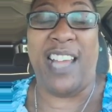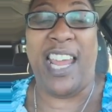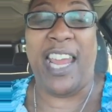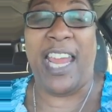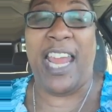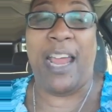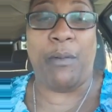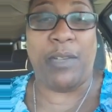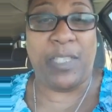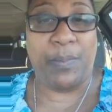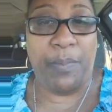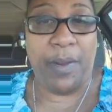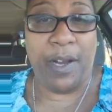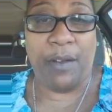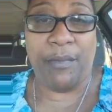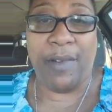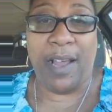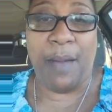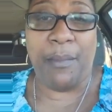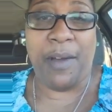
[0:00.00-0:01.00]
That head would spin
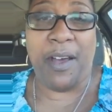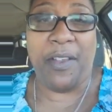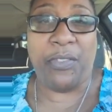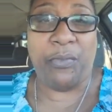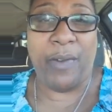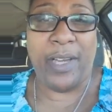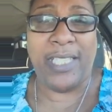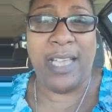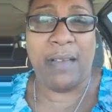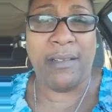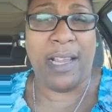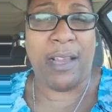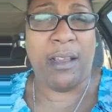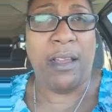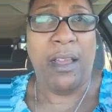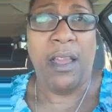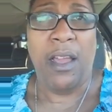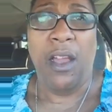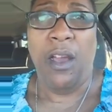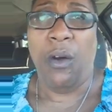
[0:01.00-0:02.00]
around about 3 times.
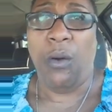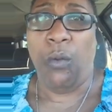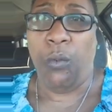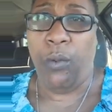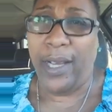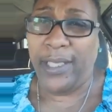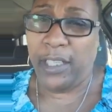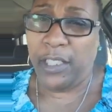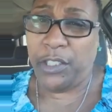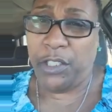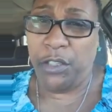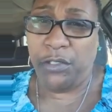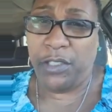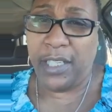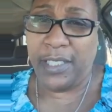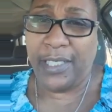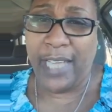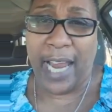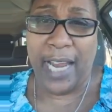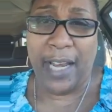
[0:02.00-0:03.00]
Like, what did you
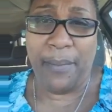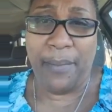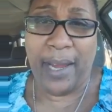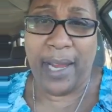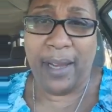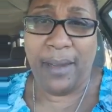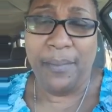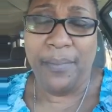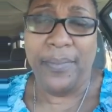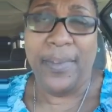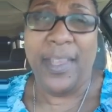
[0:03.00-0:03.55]
just say to me?